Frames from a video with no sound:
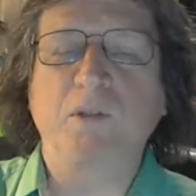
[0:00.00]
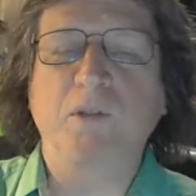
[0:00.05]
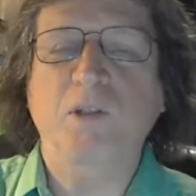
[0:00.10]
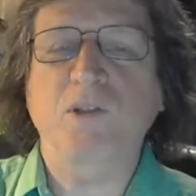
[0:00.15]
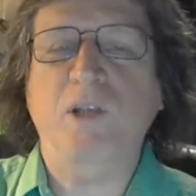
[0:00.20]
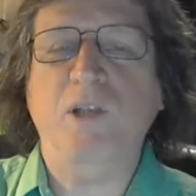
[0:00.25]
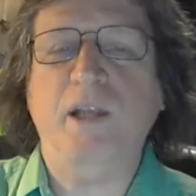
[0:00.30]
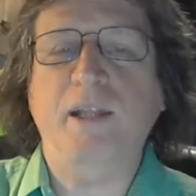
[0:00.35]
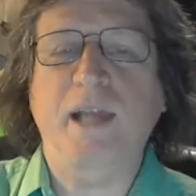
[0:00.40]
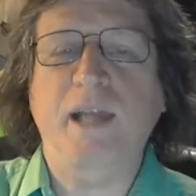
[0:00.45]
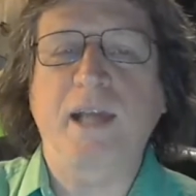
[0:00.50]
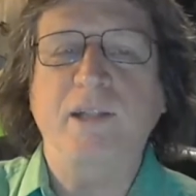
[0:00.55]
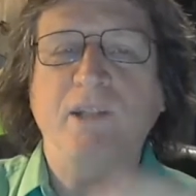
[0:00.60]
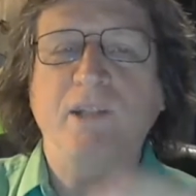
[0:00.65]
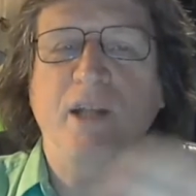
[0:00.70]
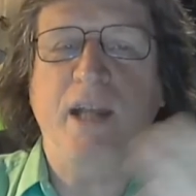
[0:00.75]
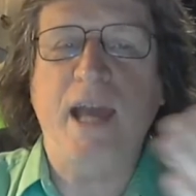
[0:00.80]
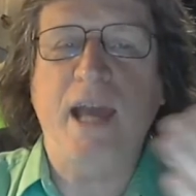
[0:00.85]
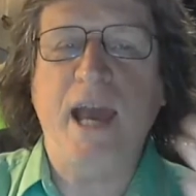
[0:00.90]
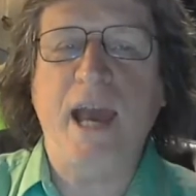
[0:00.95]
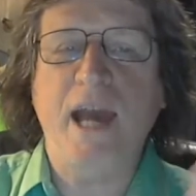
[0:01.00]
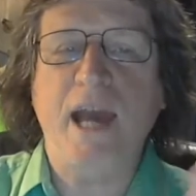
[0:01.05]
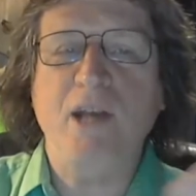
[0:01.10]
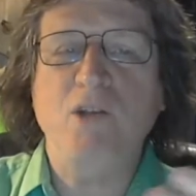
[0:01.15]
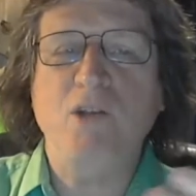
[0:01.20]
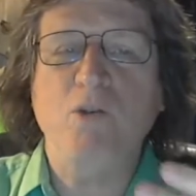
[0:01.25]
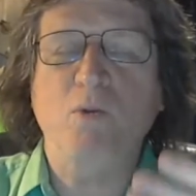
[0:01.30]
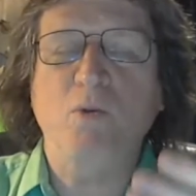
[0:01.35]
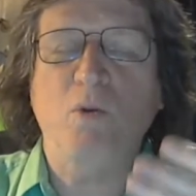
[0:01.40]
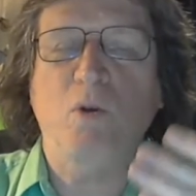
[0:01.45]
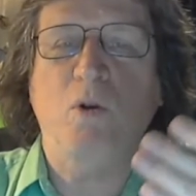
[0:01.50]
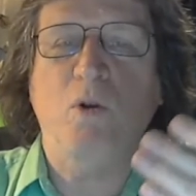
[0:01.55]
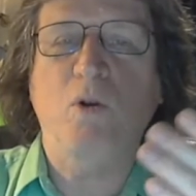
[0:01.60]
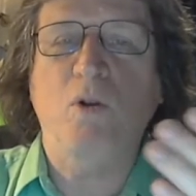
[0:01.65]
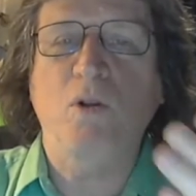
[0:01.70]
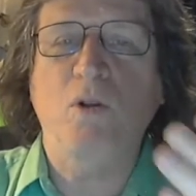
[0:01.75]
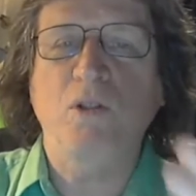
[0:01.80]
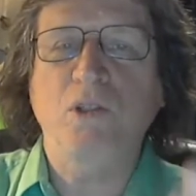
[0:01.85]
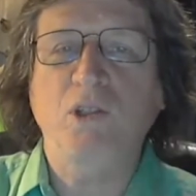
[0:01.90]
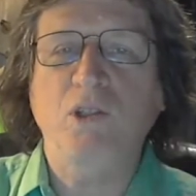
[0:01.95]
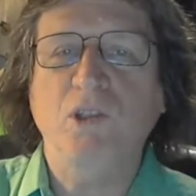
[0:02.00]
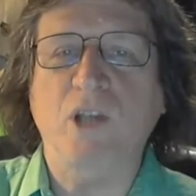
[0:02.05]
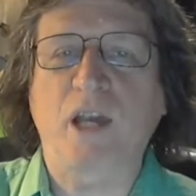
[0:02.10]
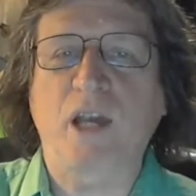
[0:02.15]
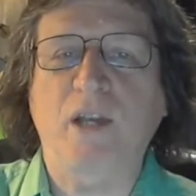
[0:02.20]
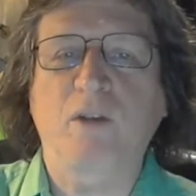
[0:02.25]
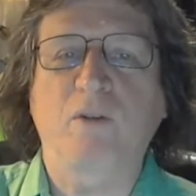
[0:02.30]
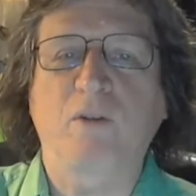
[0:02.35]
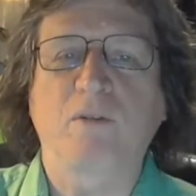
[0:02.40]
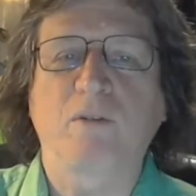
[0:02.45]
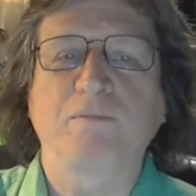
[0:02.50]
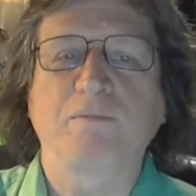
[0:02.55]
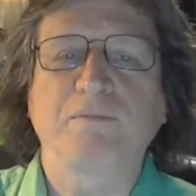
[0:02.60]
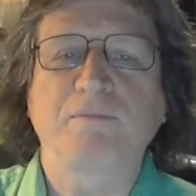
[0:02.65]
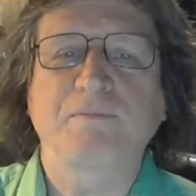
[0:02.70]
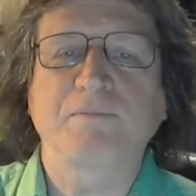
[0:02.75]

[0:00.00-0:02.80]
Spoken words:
Just like that. It's a natural cycle.